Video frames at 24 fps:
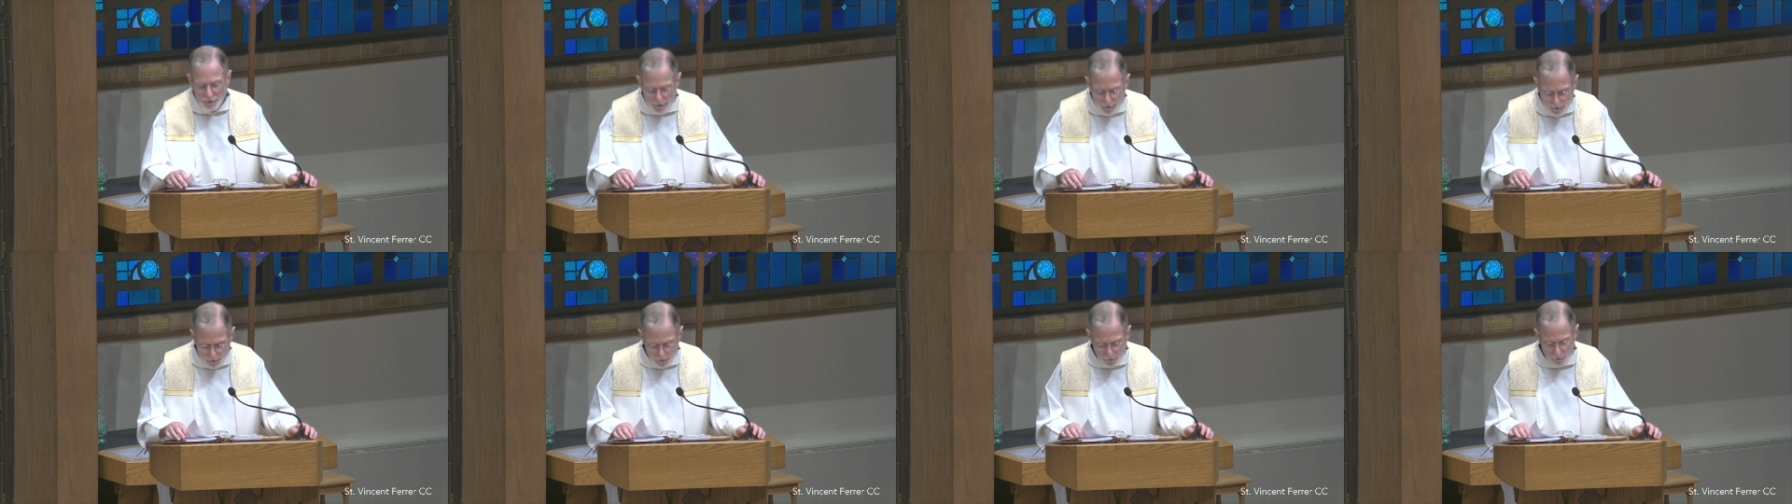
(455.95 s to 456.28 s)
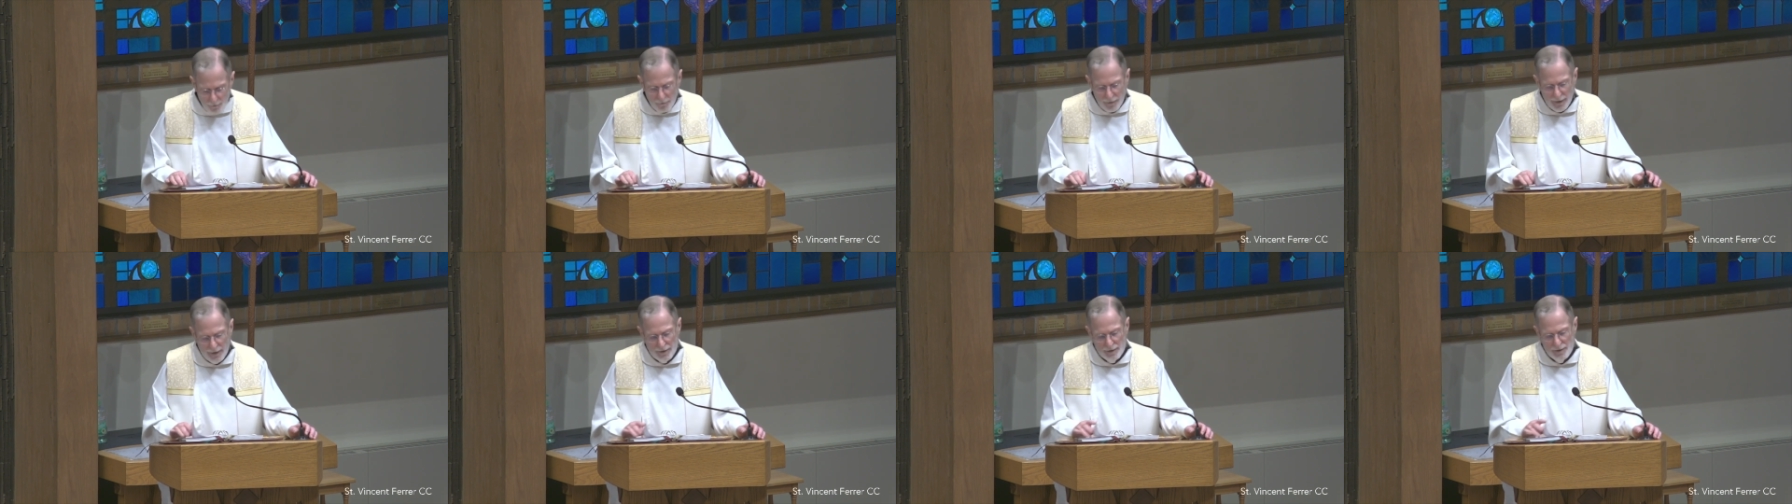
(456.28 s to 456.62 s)
to
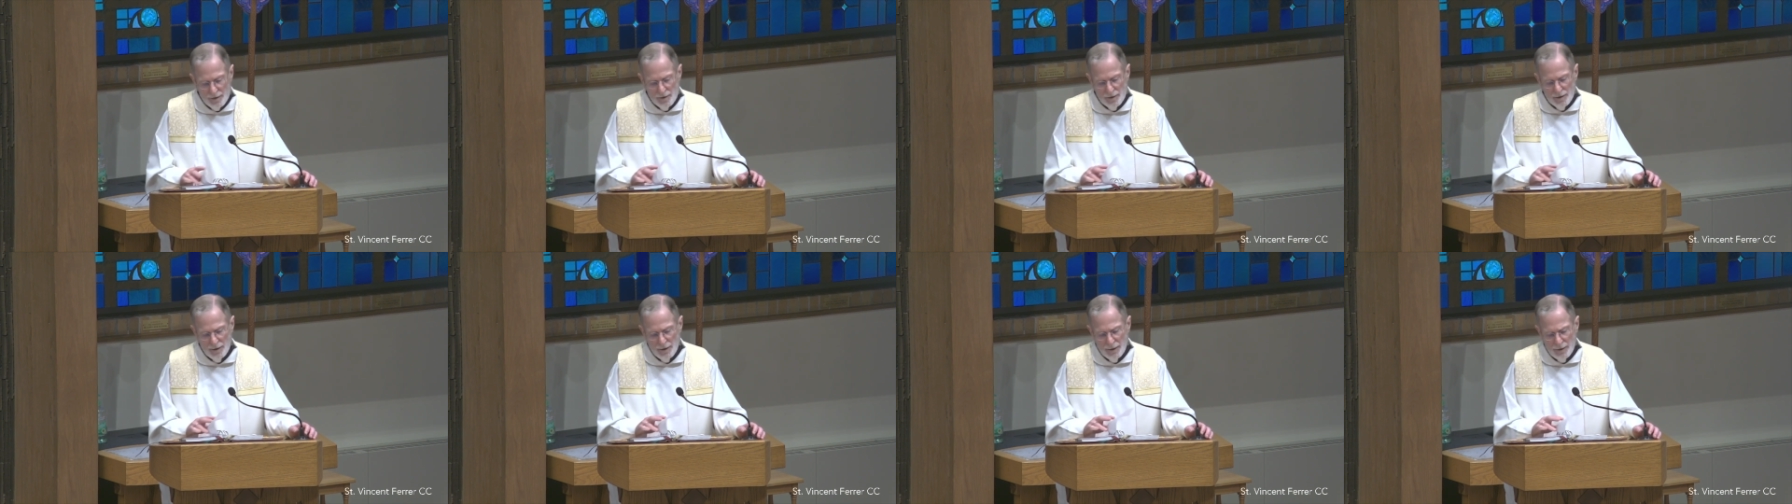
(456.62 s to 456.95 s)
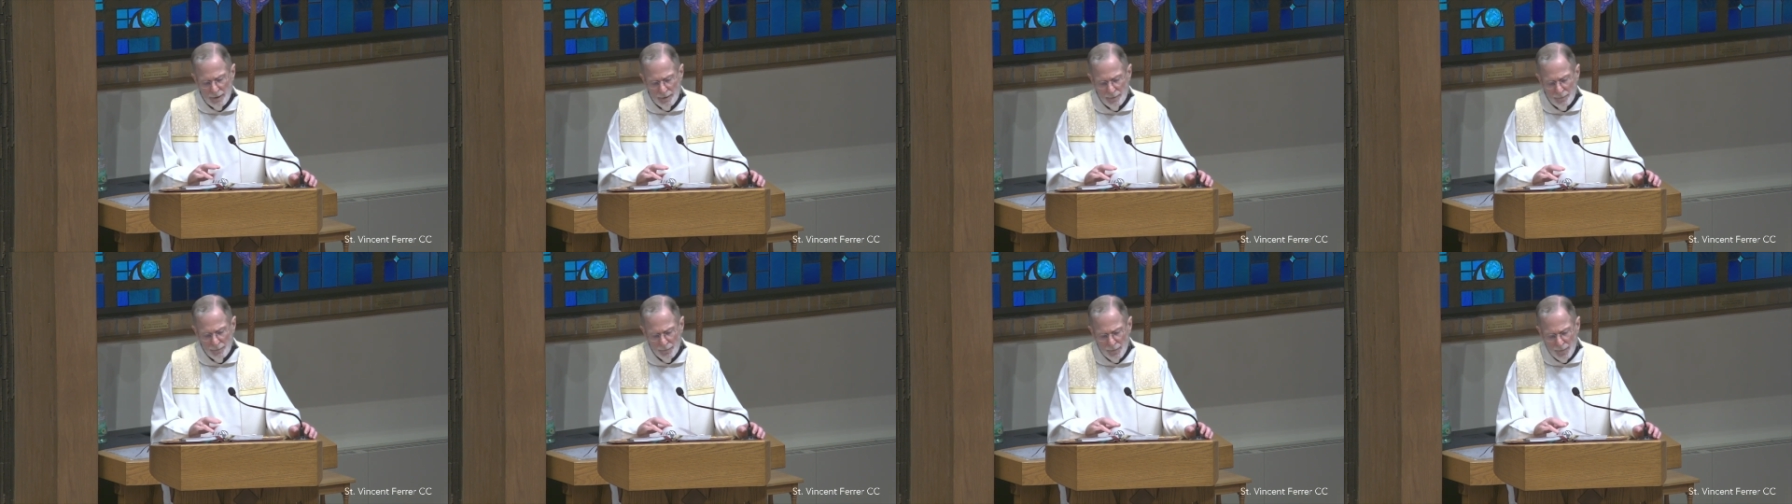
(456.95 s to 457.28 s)
heal that
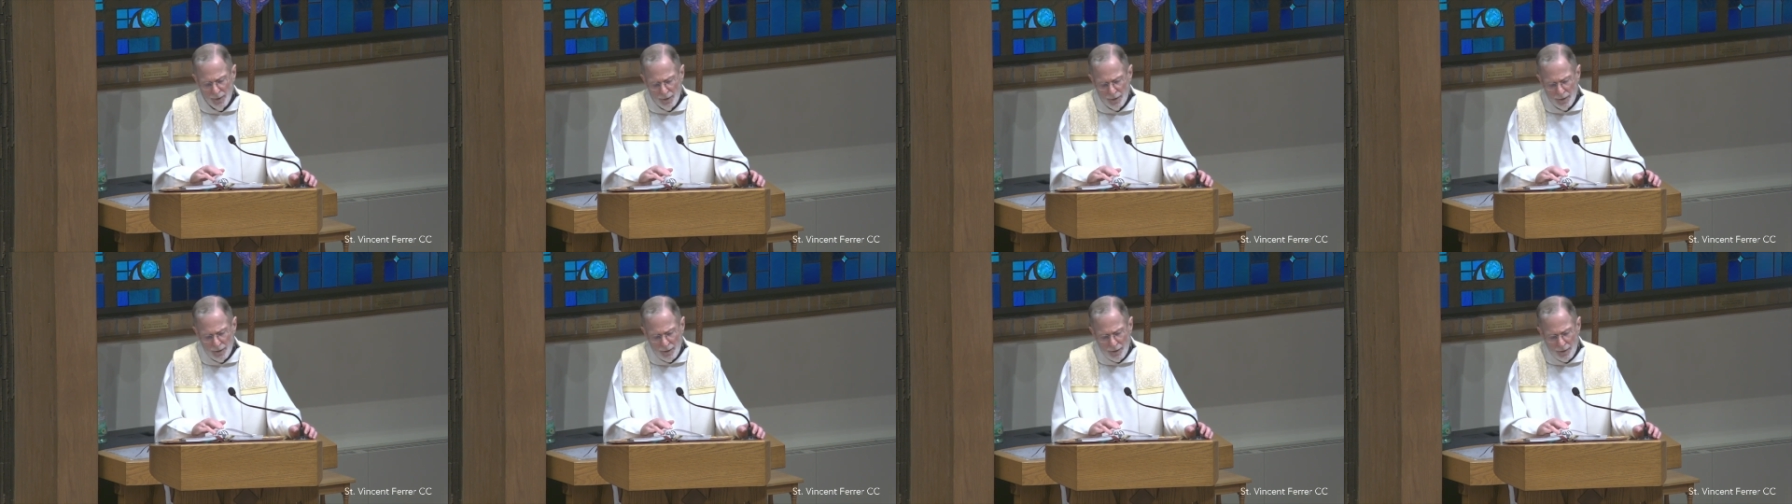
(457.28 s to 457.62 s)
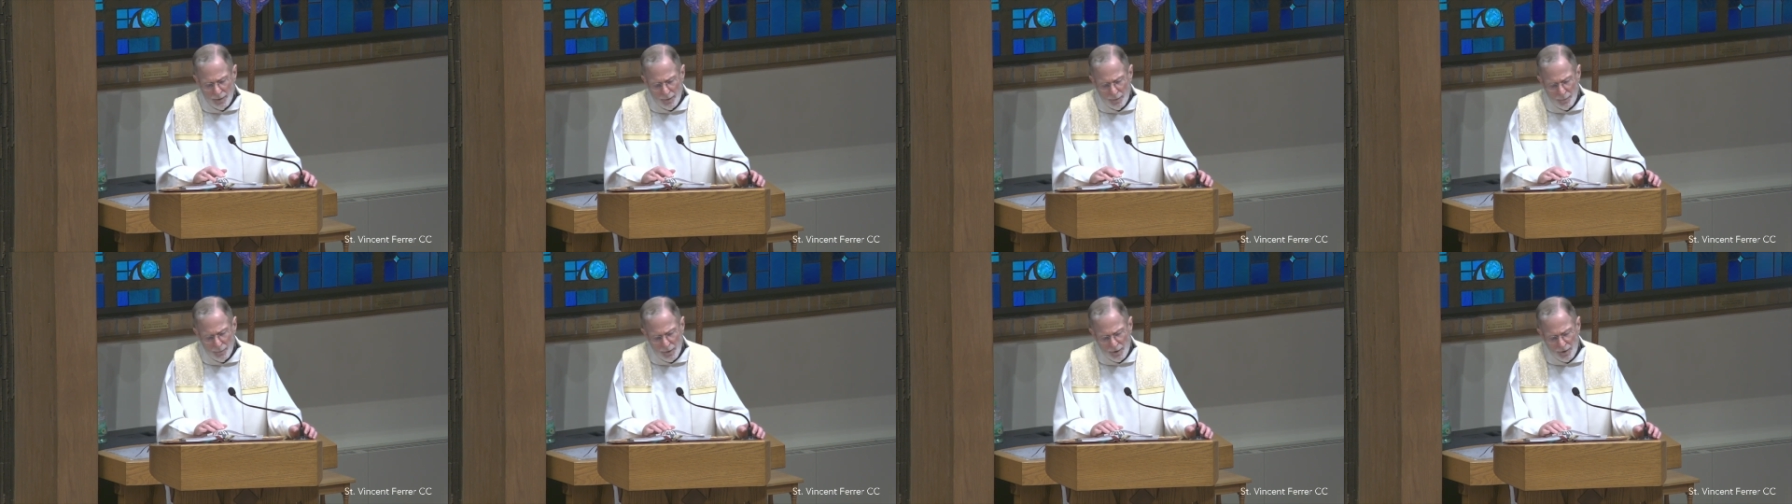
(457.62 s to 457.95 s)
sin.
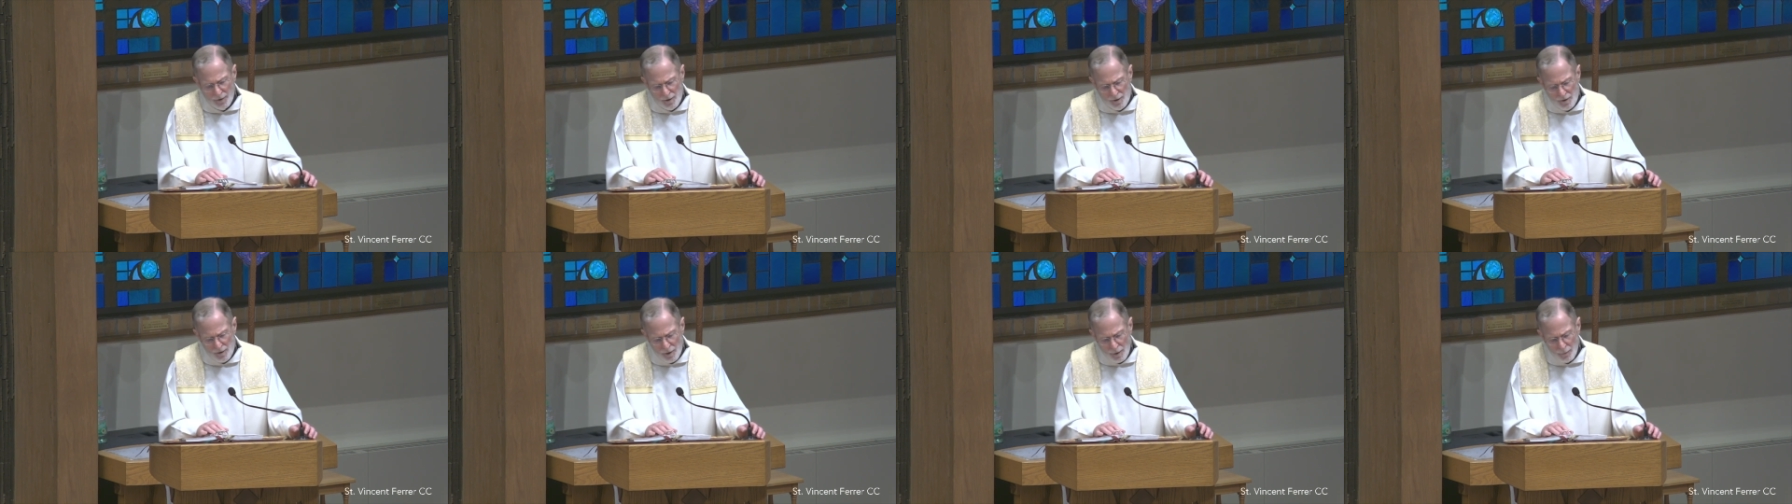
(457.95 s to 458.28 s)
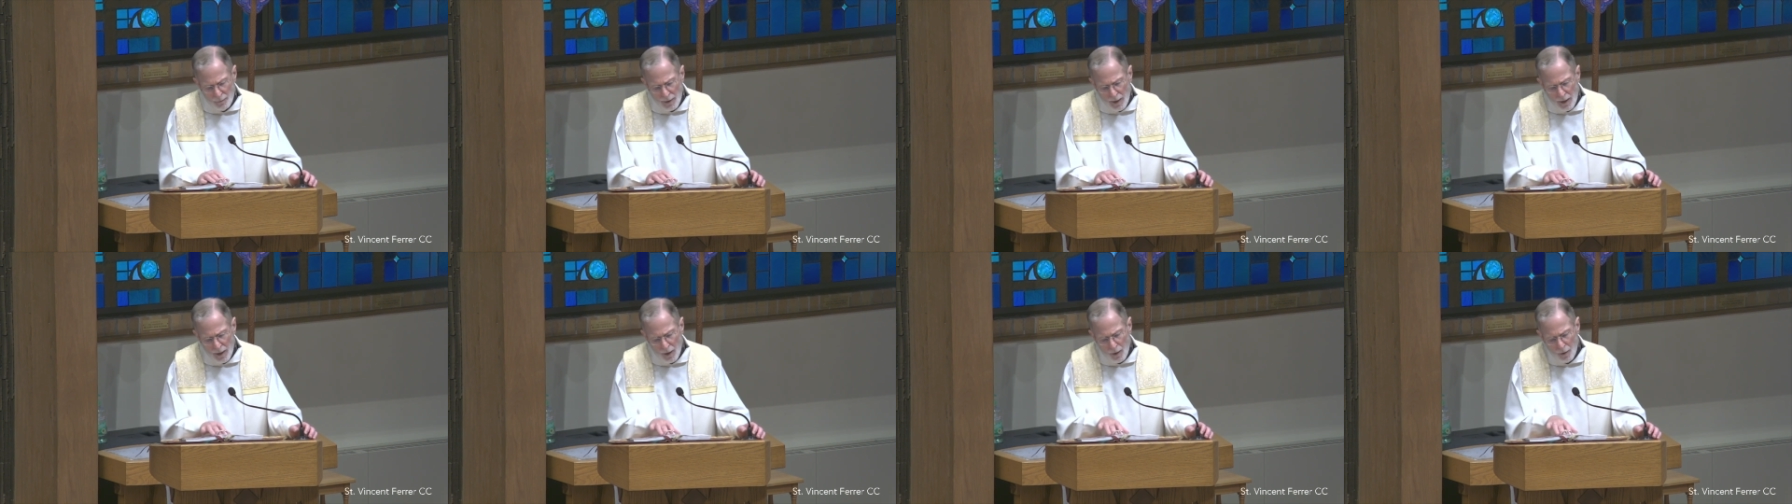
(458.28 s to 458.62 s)
But to
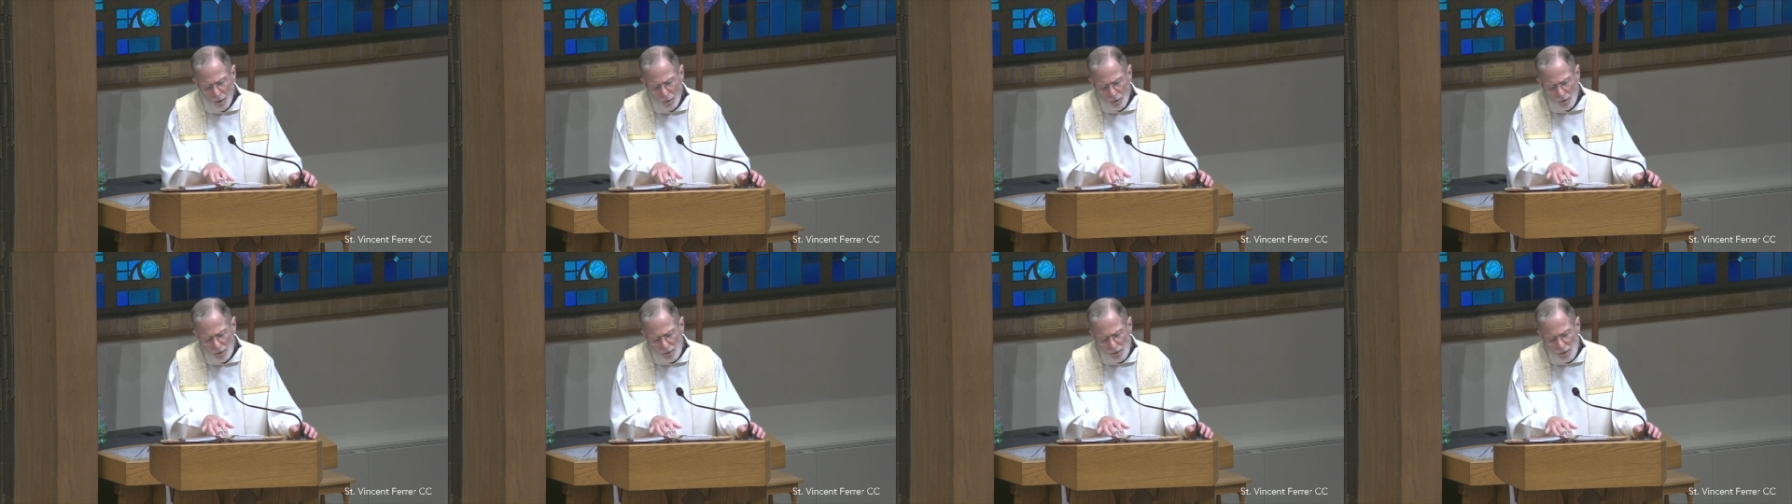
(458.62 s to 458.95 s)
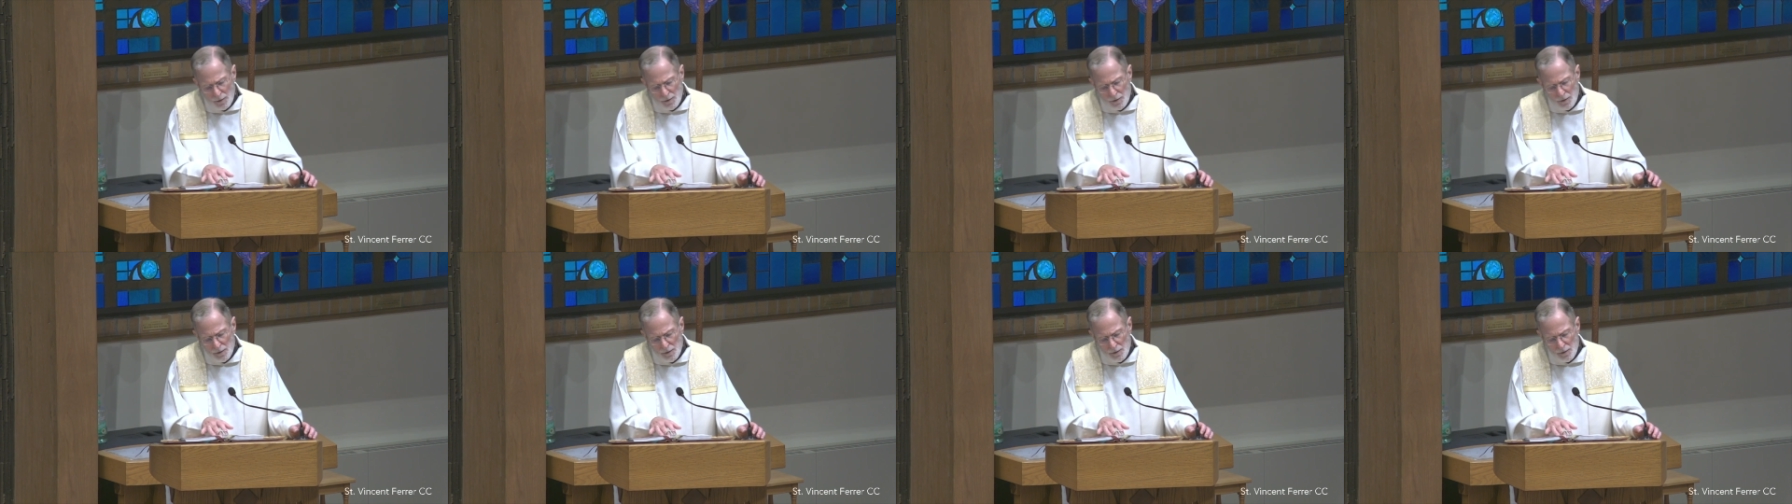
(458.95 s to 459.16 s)
somehow